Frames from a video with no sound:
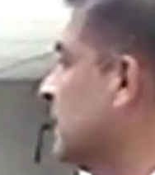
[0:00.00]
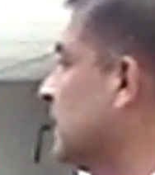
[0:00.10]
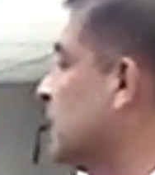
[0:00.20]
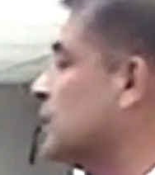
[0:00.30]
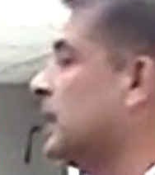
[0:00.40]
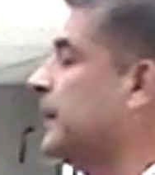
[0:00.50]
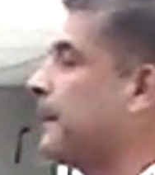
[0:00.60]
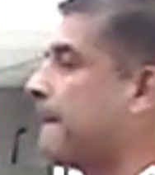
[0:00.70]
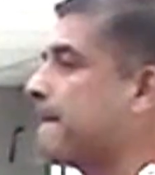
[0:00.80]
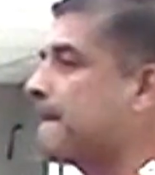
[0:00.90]
You
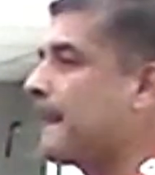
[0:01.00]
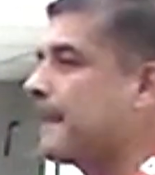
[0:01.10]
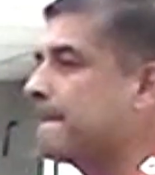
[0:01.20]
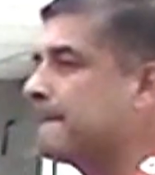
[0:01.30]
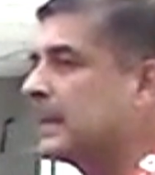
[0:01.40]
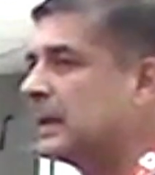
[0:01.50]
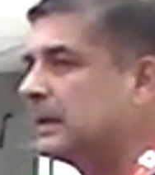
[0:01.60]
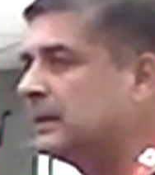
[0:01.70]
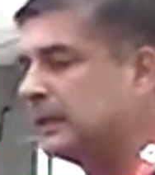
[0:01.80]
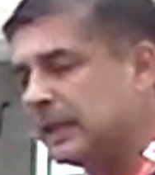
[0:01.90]
see,
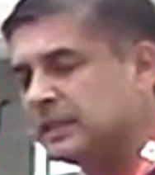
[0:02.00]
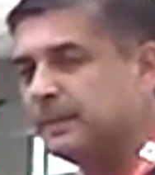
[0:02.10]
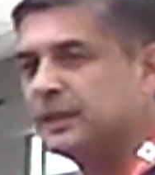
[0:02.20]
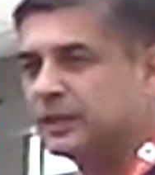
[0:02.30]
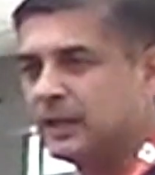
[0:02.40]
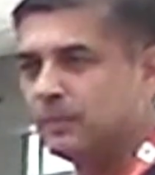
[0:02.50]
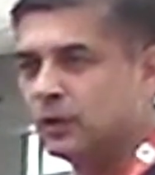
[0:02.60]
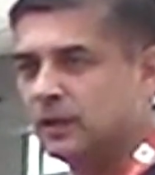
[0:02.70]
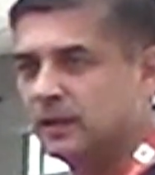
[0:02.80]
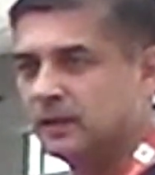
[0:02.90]
Nandaji mentioned about